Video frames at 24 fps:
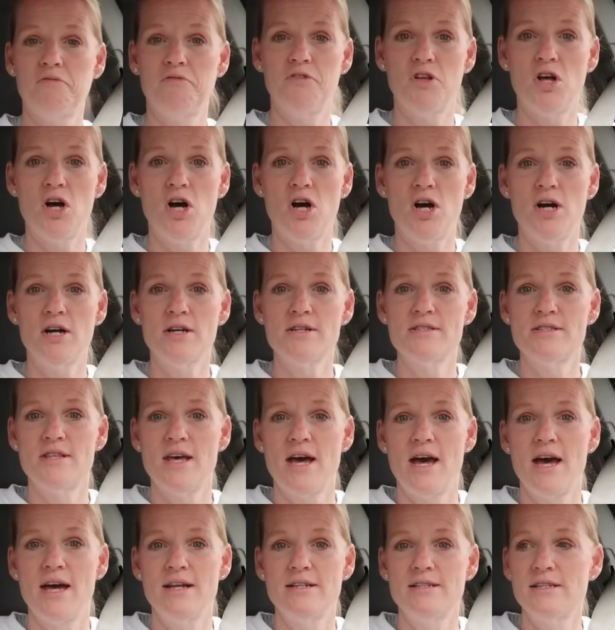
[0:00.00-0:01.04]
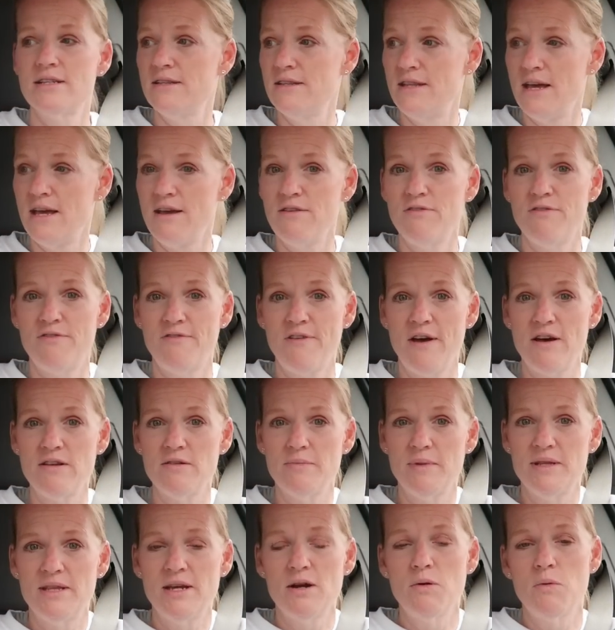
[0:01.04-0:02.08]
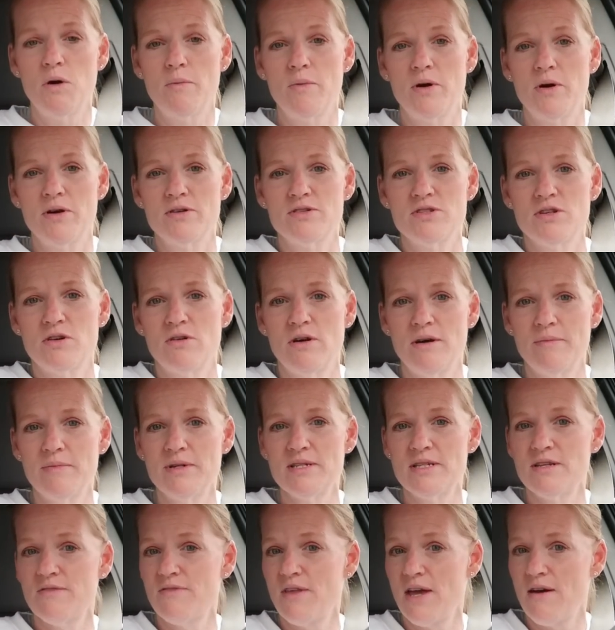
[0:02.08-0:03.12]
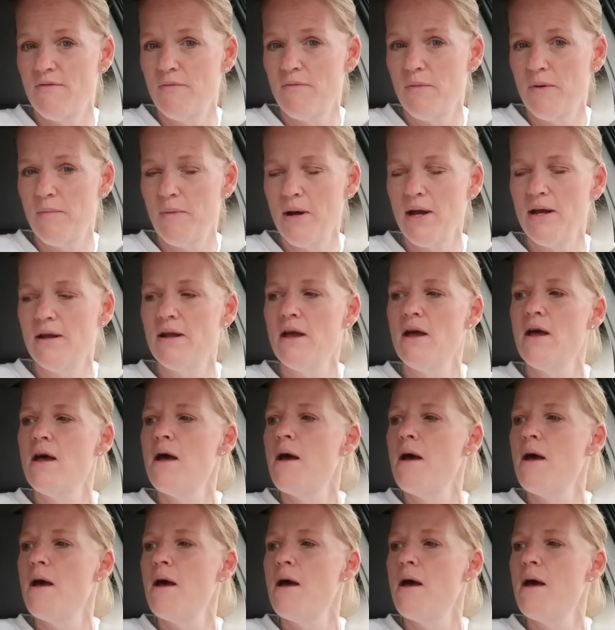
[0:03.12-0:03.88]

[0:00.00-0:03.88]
vlogs that they found them at their Walmart. So I'm gonna see if they have them at mine.